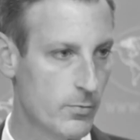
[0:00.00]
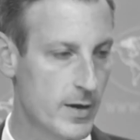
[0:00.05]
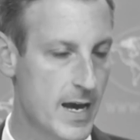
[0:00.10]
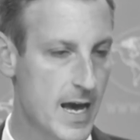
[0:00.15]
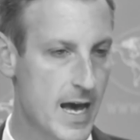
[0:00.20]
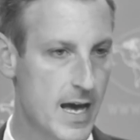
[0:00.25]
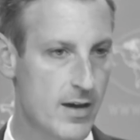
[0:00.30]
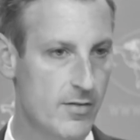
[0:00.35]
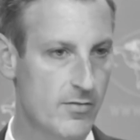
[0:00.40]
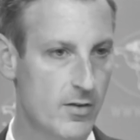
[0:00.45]
We
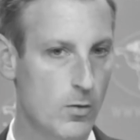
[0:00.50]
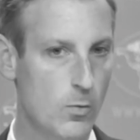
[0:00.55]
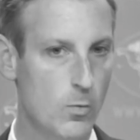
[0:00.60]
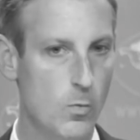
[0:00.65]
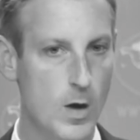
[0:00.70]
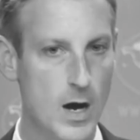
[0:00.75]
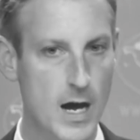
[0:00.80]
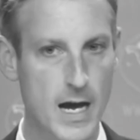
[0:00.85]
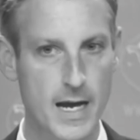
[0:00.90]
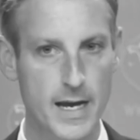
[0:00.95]
have a
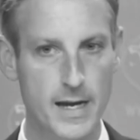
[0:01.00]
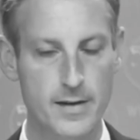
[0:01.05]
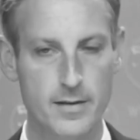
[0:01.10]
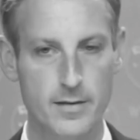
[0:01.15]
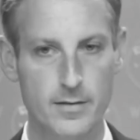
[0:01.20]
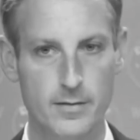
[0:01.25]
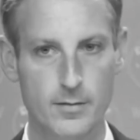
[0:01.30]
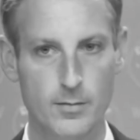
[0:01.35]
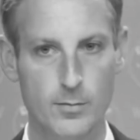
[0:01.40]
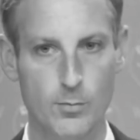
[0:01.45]
wide,
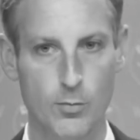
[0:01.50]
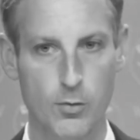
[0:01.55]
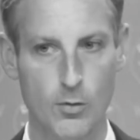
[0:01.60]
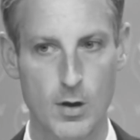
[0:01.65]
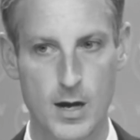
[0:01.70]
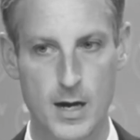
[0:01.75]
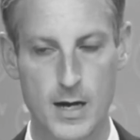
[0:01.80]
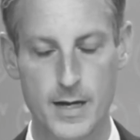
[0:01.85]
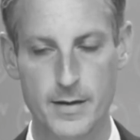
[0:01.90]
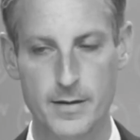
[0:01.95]

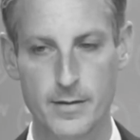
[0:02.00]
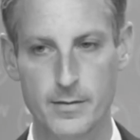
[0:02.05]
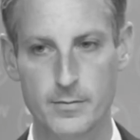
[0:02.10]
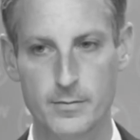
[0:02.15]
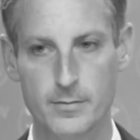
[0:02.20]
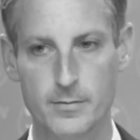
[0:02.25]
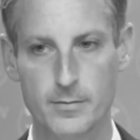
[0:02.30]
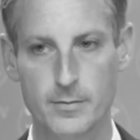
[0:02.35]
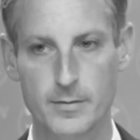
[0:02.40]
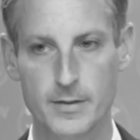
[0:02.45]
broad,
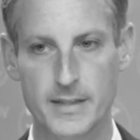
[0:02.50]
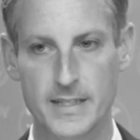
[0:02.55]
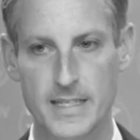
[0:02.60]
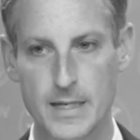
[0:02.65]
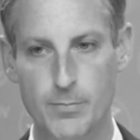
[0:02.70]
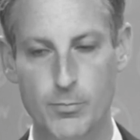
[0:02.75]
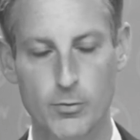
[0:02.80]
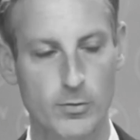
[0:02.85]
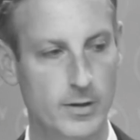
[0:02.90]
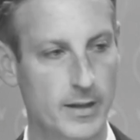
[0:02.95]

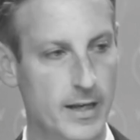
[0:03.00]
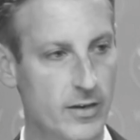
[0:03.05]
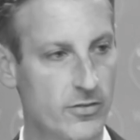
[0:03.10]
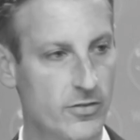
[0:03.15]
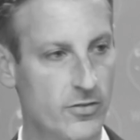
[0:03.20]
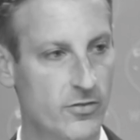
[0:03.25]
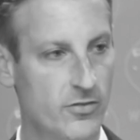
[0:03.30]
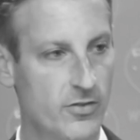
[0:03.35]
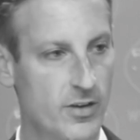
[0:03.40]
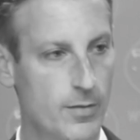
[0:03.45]
deep
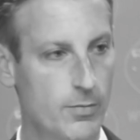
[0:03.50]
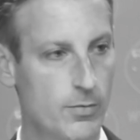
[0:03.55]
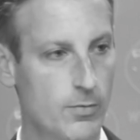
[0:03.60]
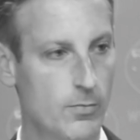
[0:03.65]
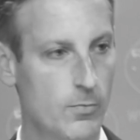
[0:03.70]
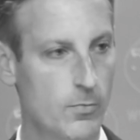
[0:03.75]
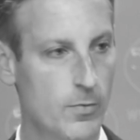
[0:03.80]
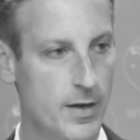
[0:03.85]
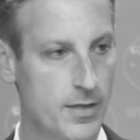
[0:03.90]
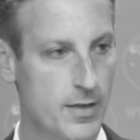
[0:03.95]
relationship
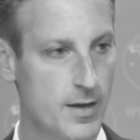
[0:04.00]
with